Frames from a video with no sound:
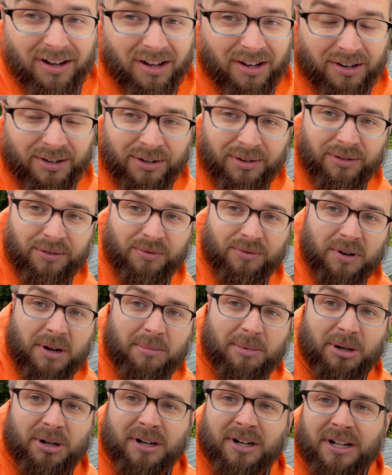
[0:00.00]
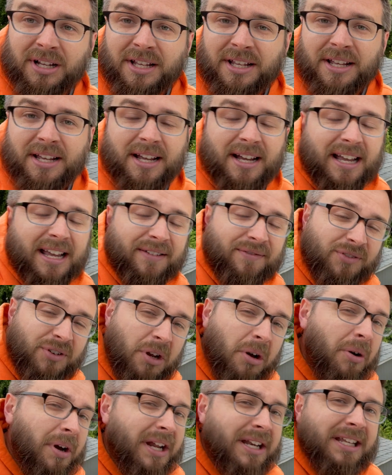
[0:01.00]
under the rubber. I have
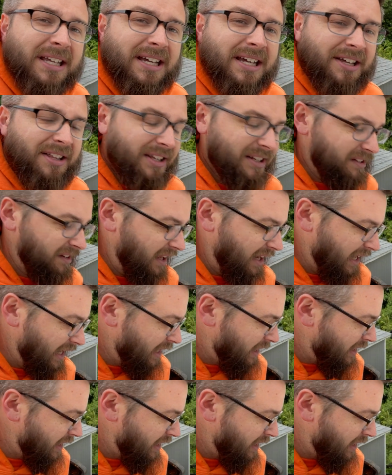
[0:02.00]
no idea how that's getting in